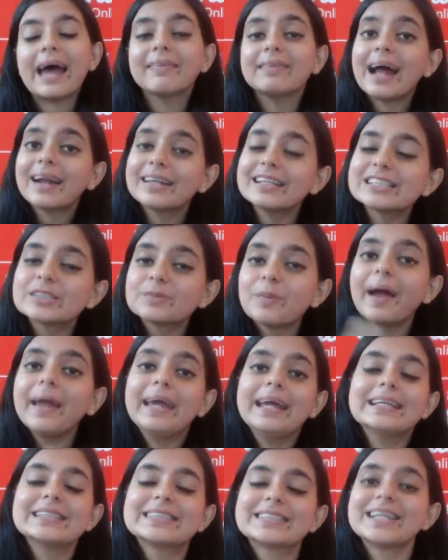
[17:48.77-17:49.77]
and that is why
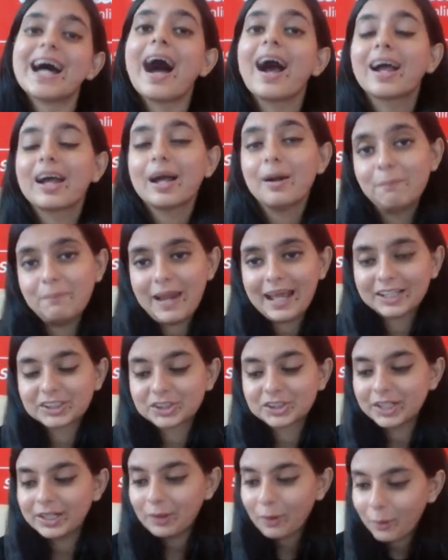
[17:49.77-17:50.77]
his dark
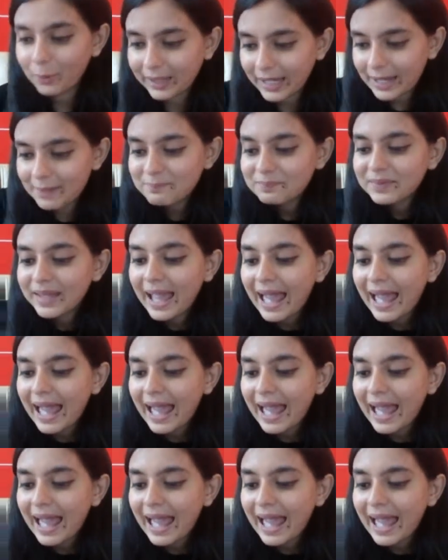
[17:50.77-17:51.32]
complexion, okay.